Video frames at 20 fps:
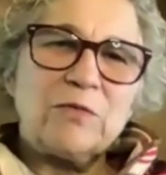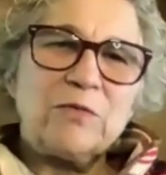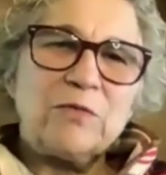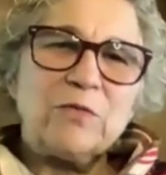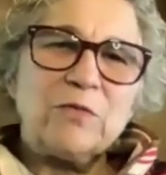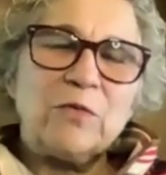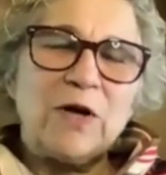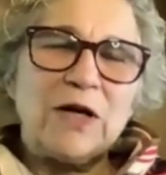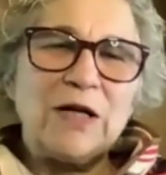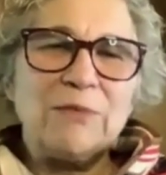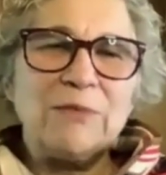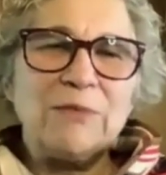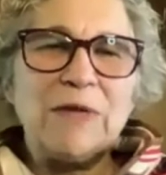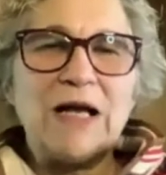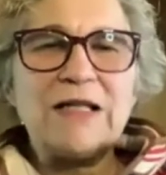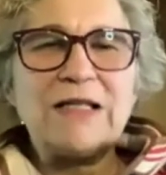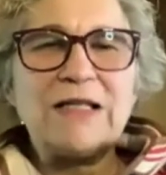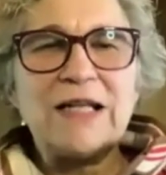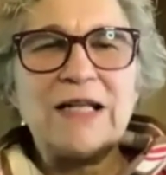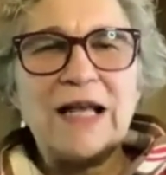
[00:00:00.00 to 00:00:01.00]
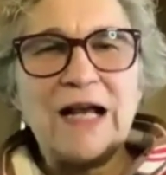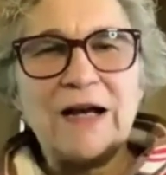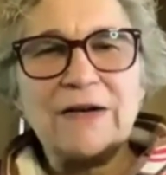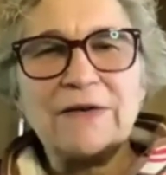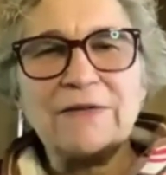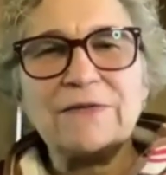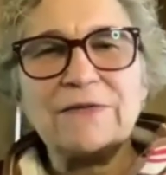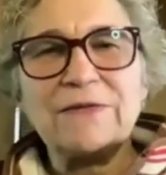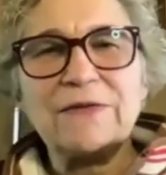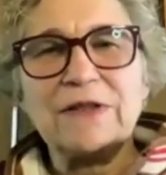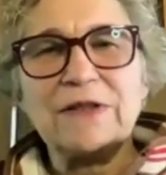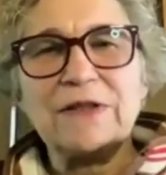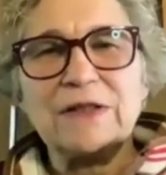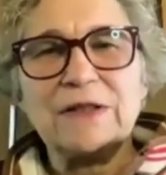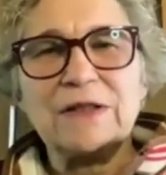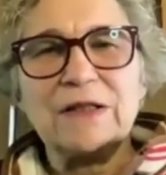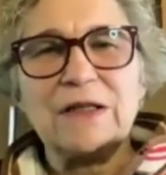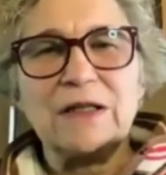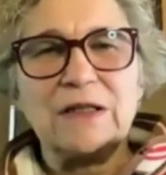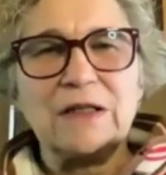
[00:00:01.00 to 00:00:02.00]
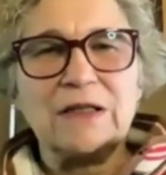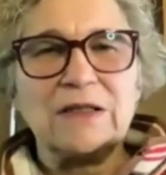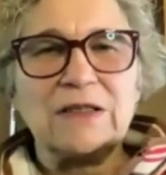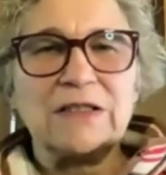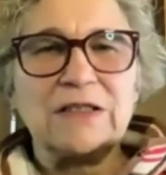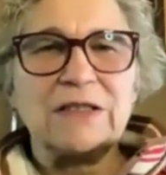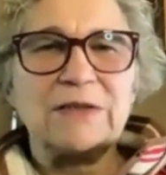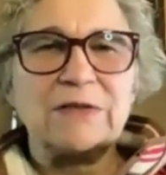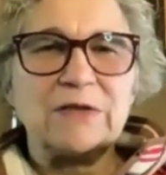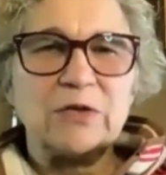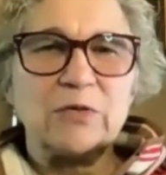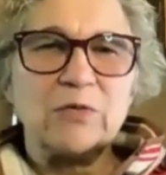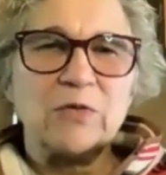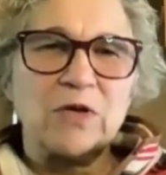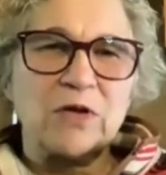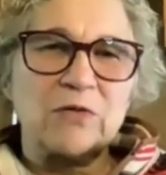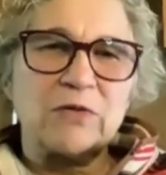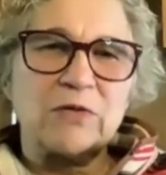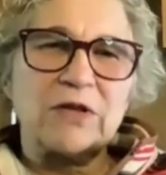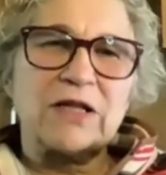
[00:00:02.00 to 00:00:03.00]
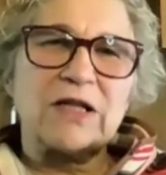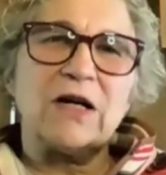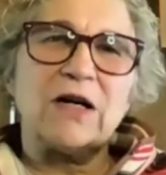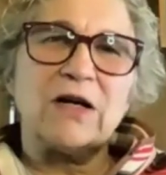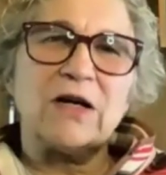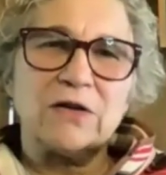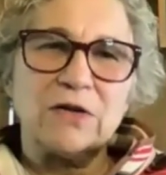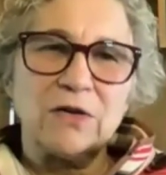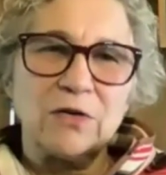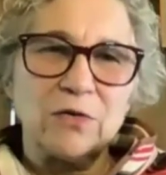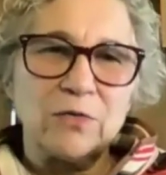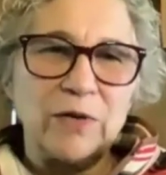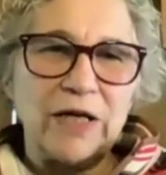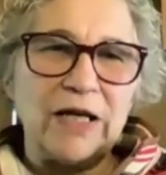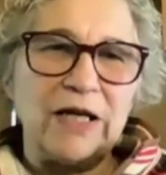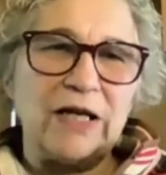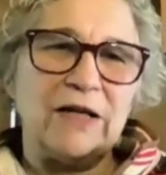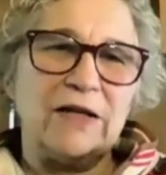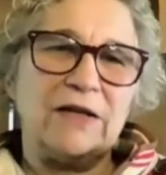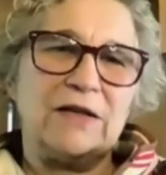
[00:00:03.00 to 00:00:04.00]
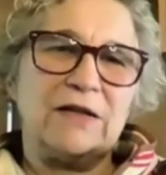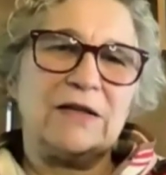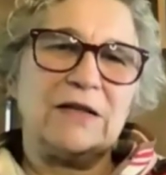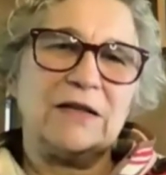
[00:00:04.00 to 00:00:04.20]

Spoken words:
what it meant to have to work with the cardinal wind,